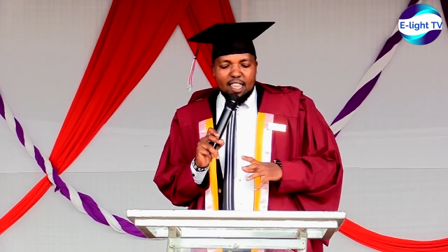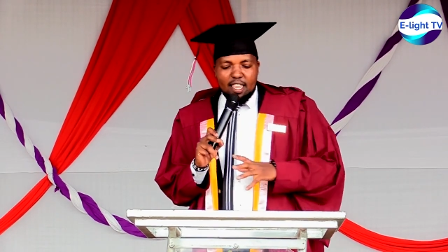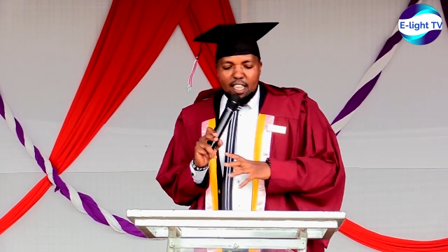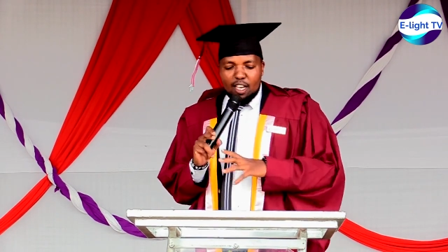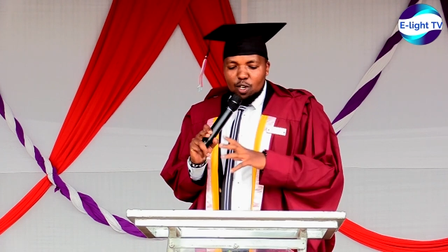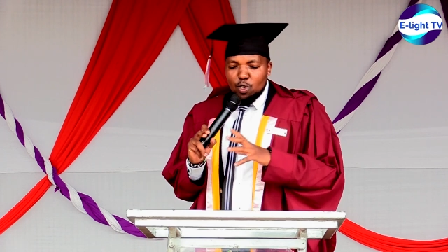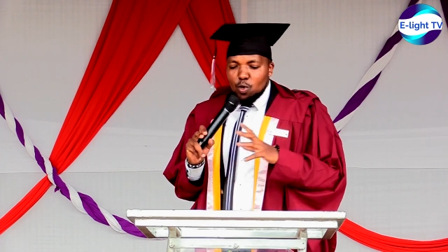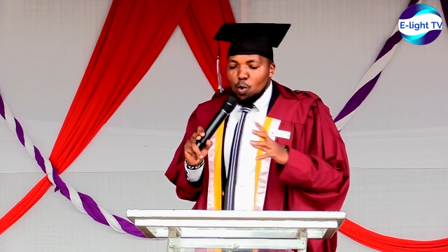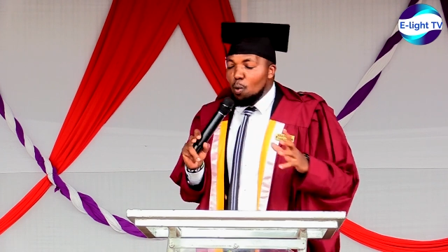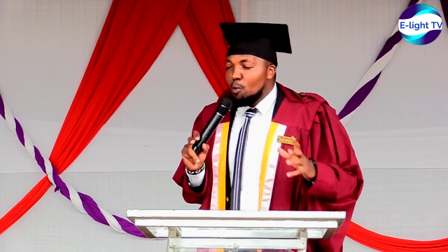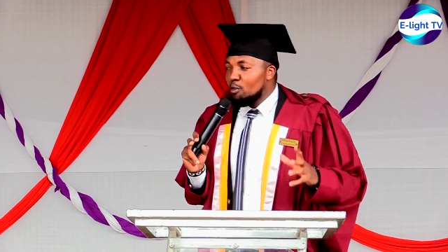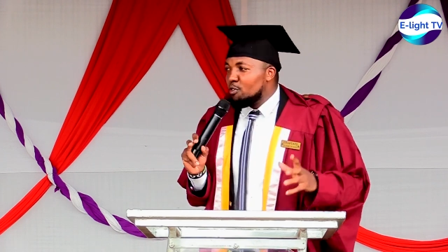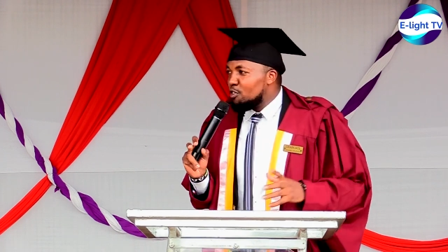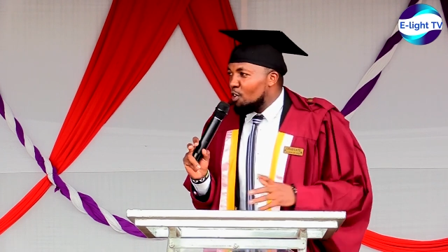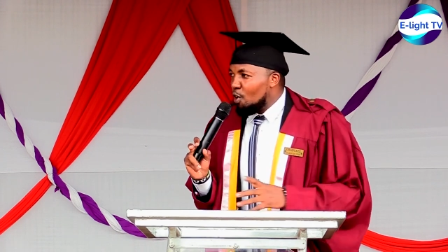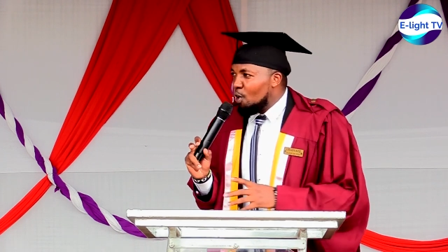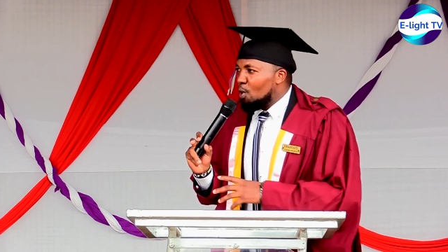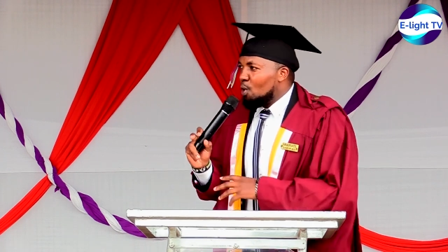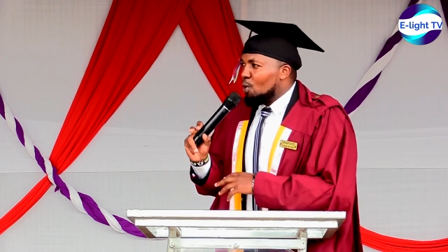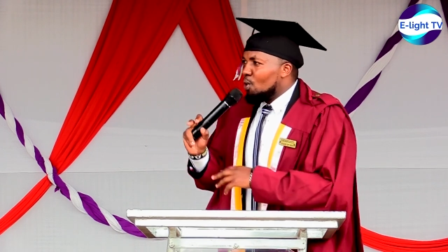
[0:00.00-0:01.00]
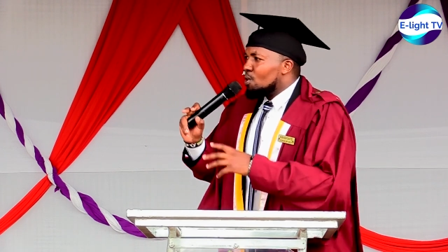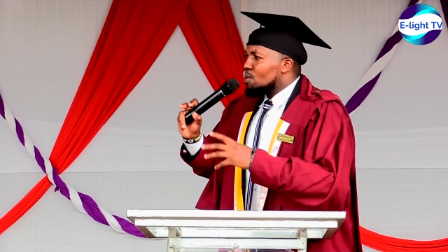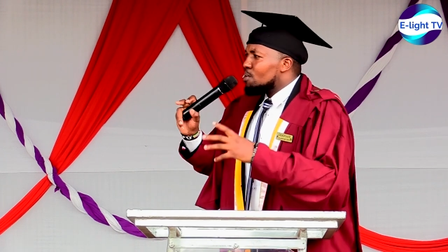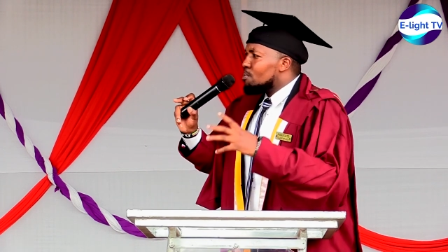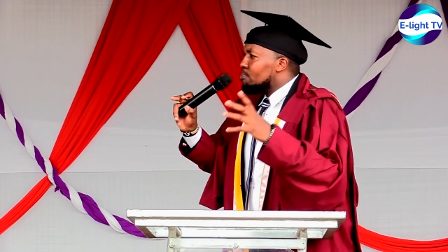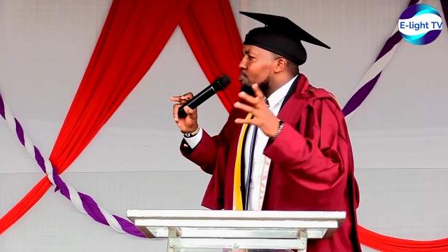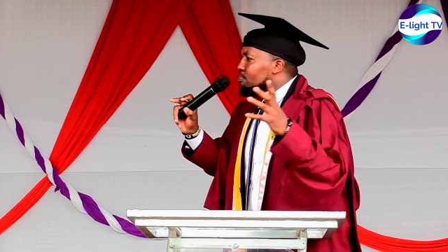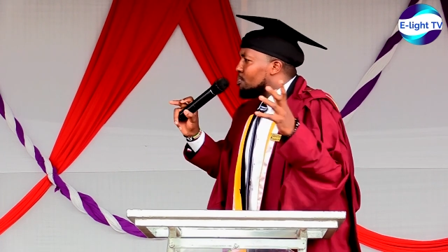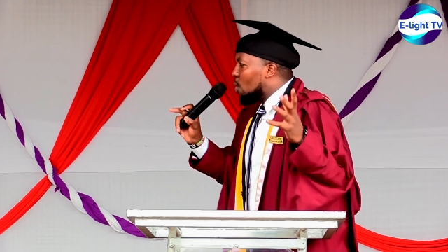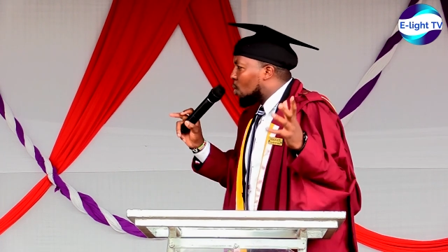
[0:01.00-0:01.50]
the room for
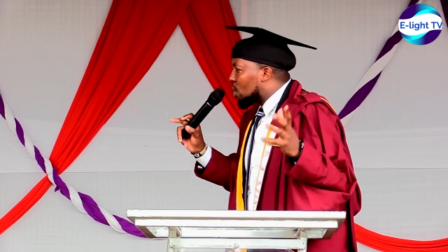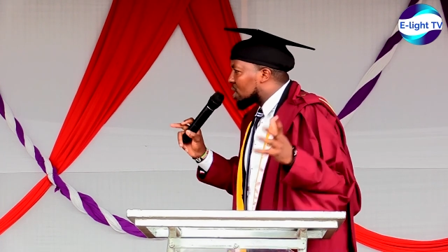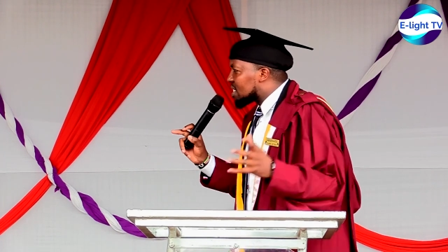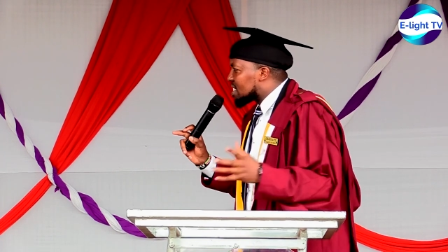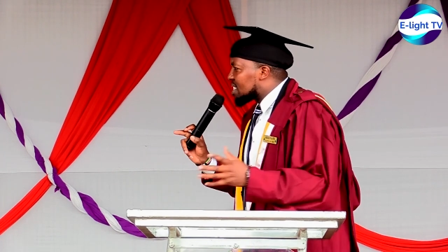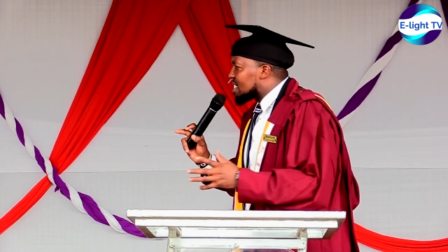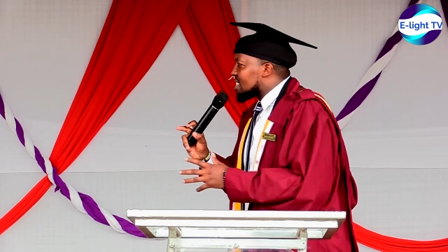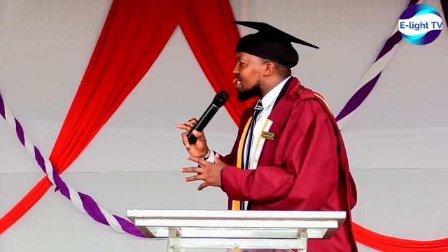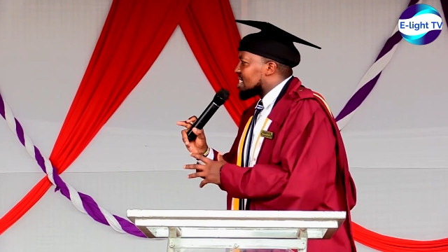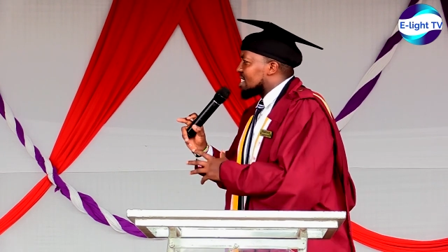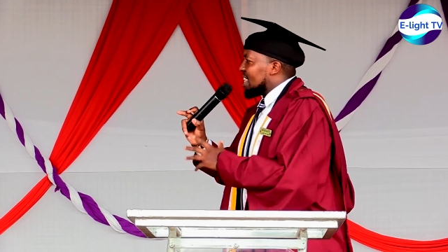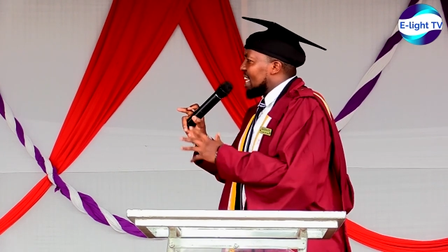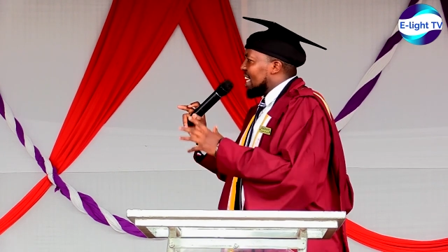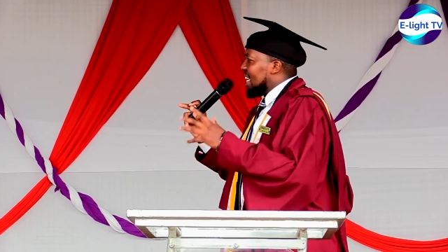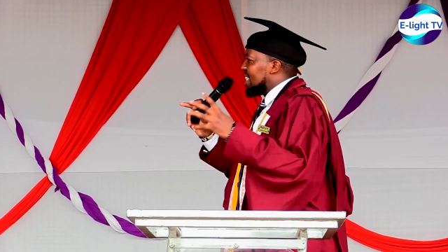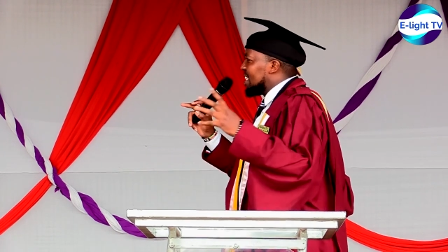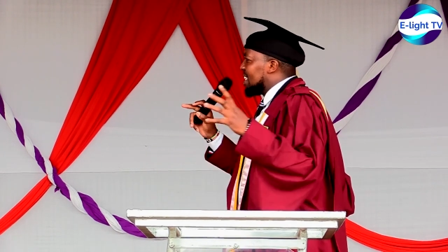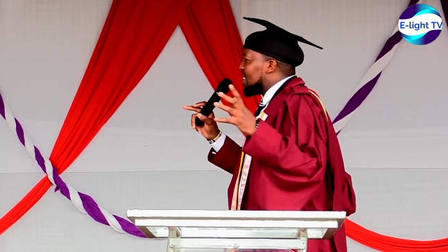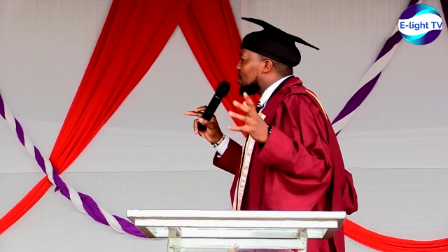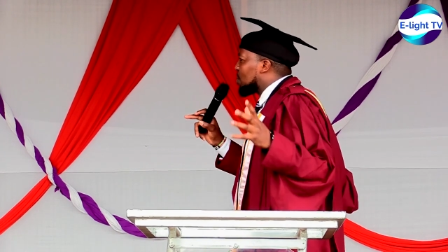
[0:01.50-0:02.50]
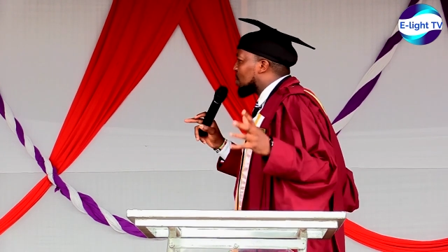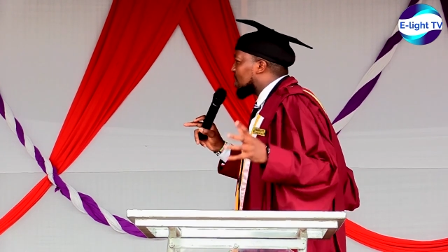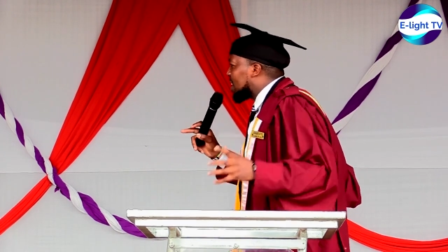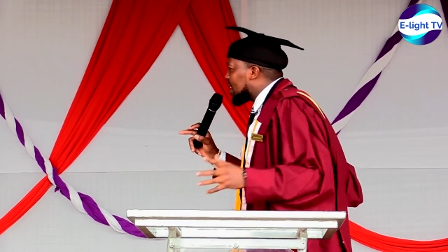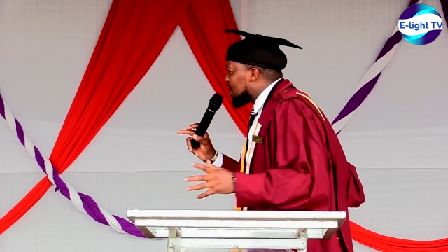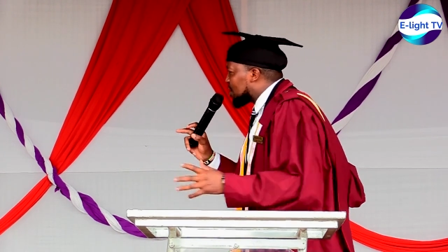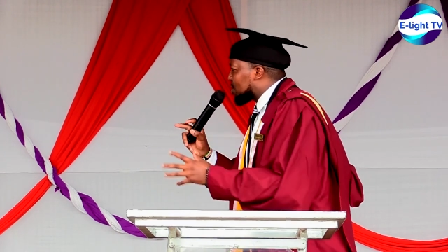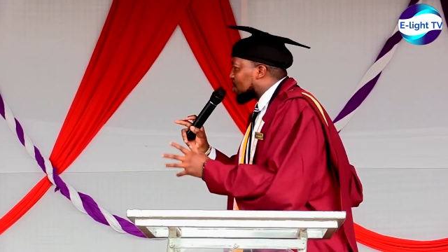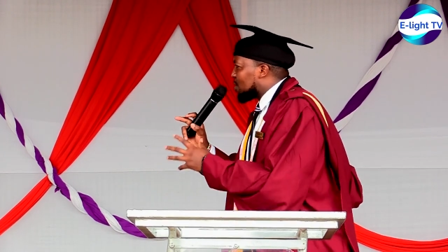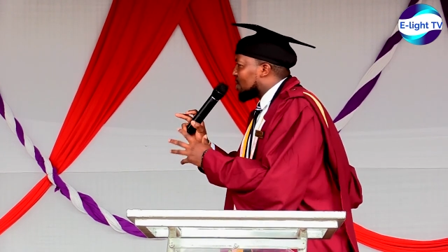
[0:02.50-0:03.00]
books and
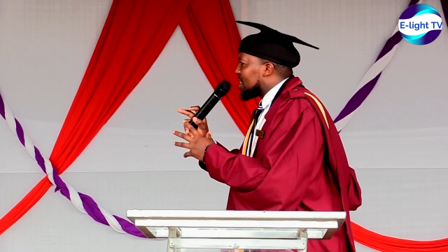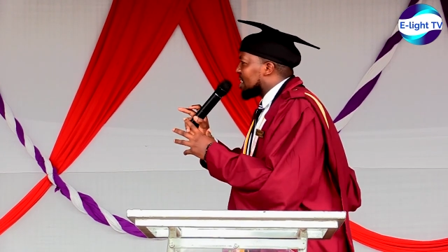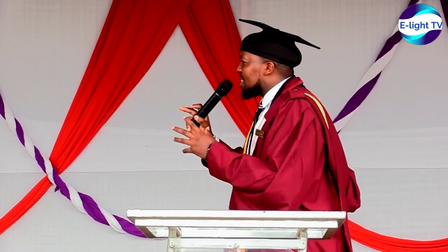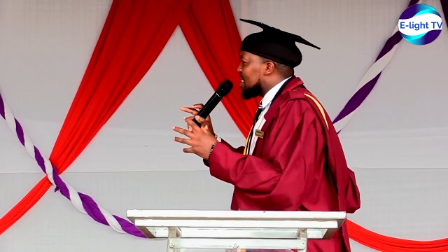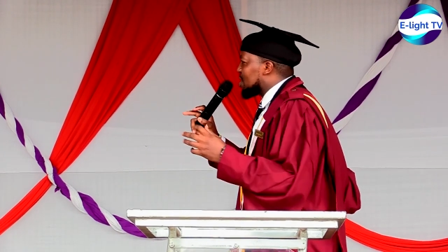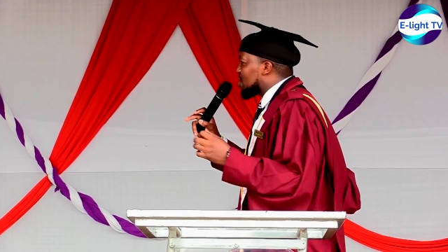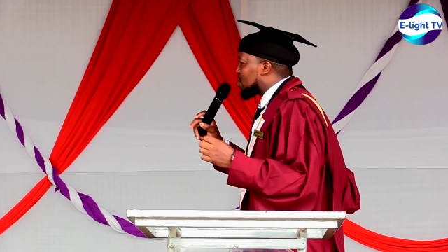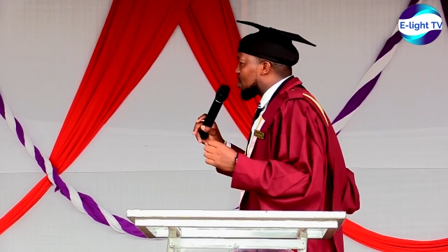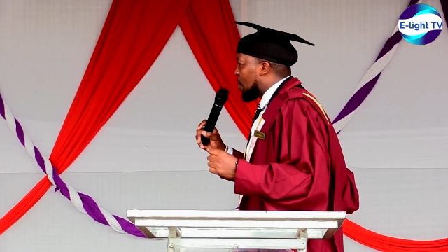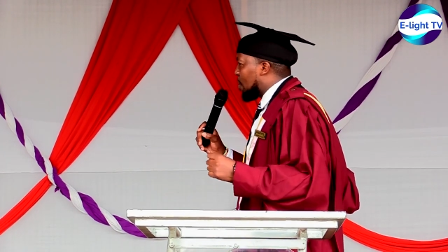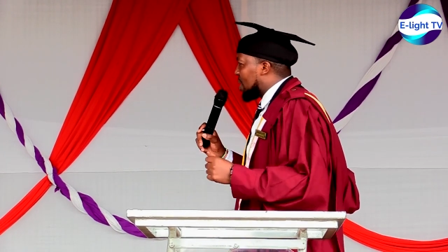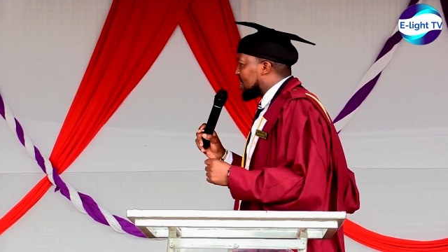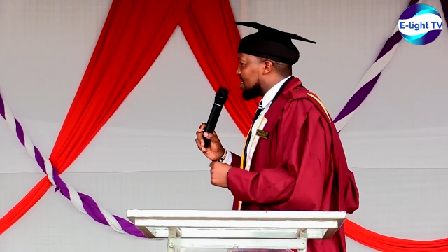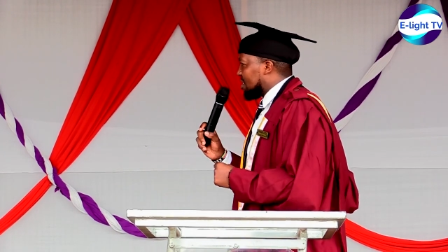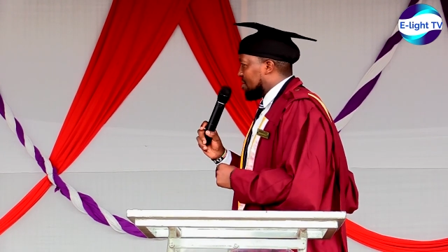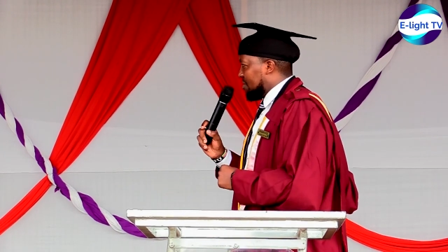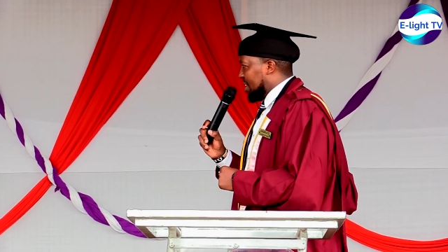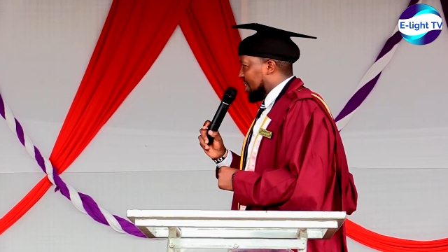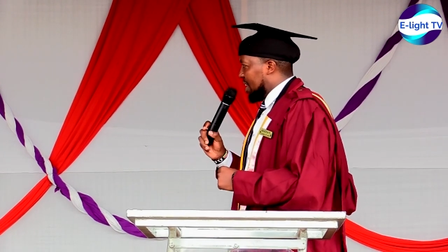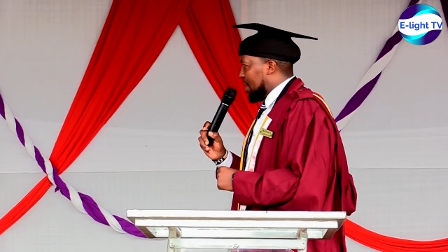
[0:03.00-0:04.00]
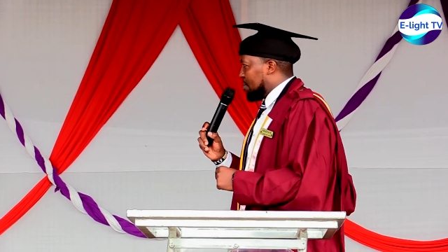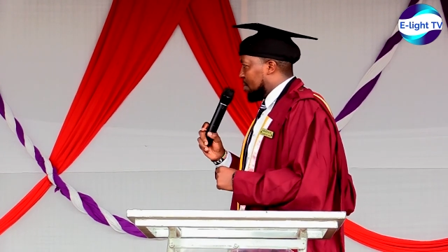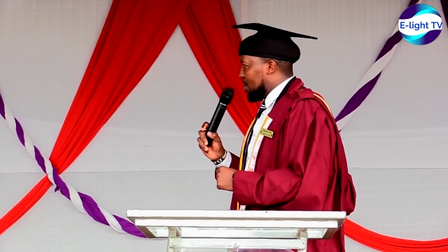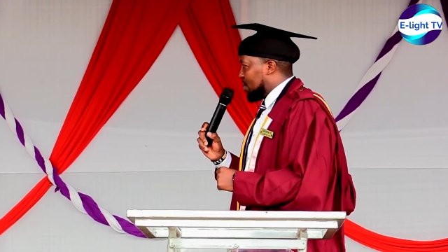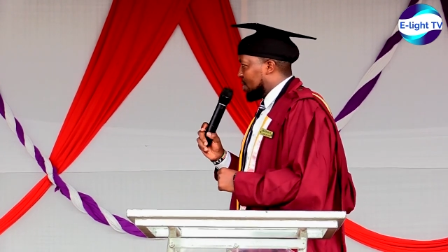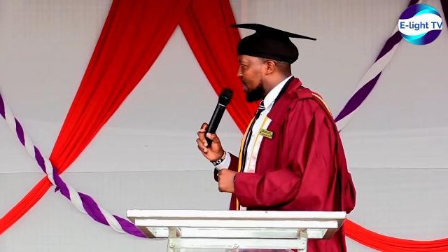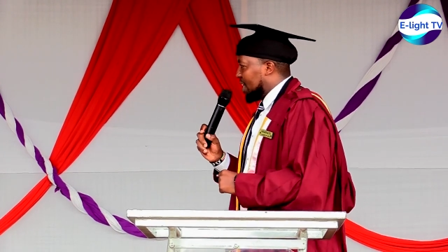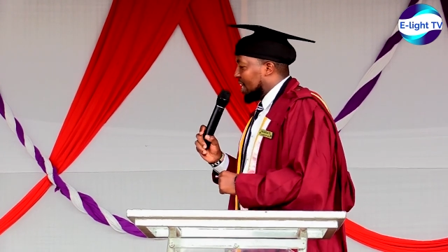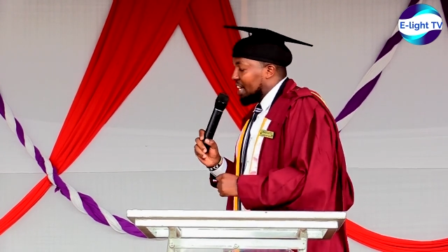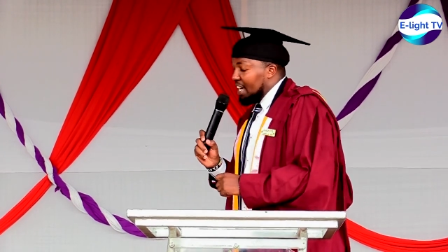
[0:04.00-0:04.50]
education is so much available.